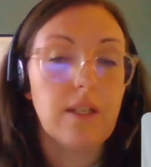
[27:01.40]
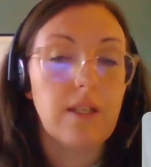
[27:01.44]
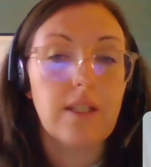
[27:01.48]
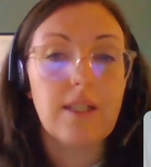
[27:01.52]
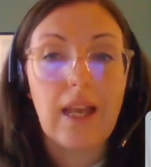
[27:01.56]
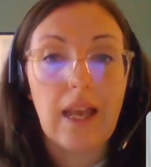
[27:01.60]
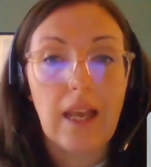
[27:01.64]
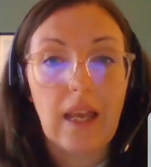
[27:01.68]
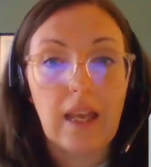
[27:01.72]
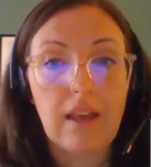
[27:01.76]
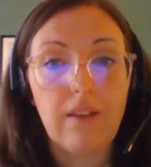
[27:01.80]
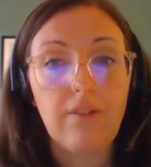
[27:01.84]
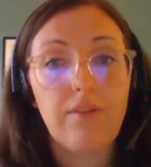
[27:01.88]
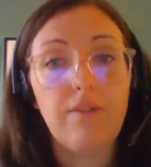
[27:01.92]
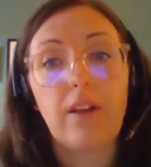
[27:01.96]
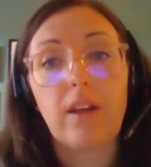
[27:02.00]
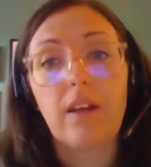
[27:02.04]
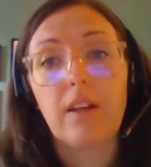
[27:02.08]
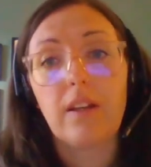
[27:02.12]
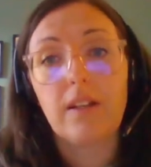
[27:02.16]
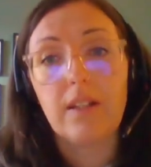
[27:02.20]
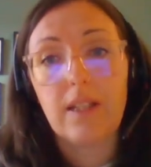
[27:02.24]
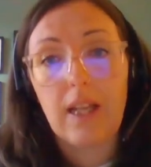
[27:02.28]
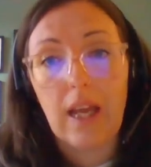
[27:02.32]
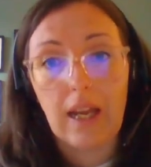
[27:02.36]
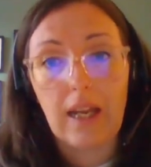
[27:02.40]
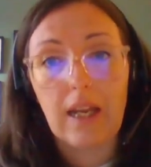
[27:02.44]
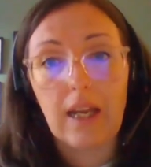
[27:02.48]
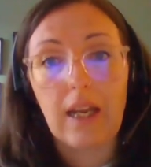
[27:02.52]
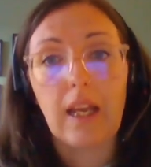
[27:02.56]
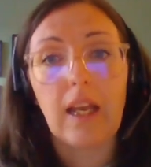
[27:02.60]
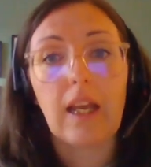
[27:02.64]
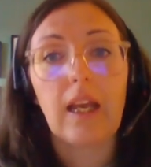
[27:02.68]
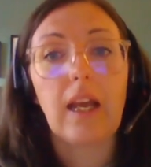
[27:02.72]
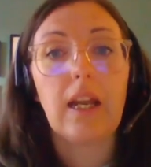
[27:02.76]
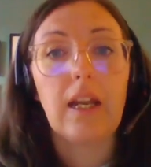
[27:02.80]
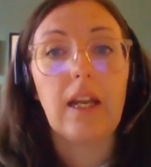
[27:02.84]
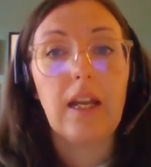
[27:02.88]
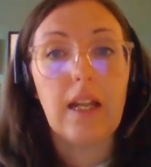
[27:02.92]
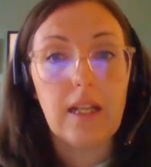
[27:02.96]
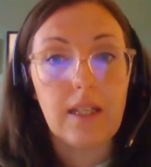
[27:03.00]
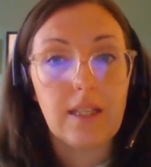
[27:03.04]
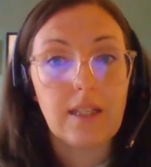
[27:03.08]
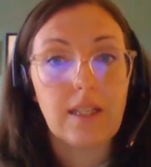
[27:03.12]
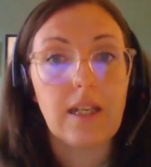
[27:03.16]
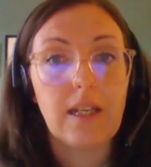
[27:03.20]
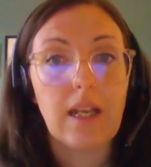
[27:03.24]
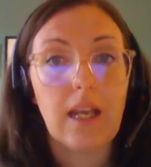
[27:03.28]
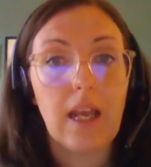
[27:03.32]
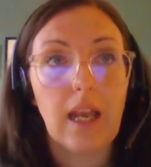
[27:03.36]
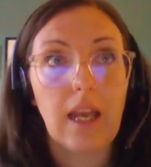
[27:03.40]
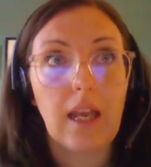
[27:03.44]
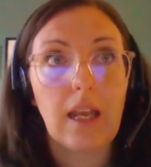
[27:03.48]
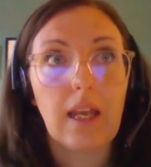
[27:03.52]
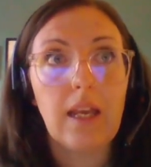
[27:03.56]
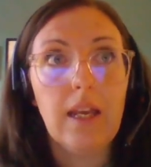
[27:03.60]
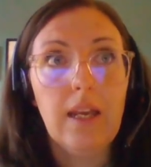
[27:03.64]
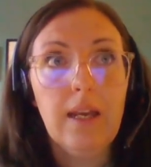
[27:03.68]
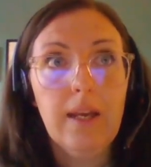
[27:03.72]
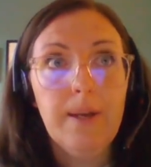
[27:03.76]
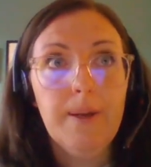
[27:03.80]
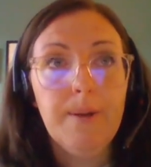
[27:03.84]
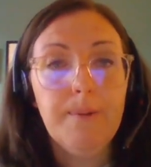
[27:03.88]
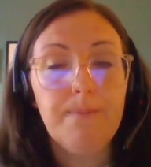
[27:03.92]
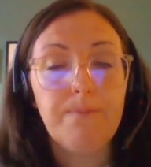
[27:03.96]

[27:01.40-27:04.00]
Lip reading: who is safe and containing and listening.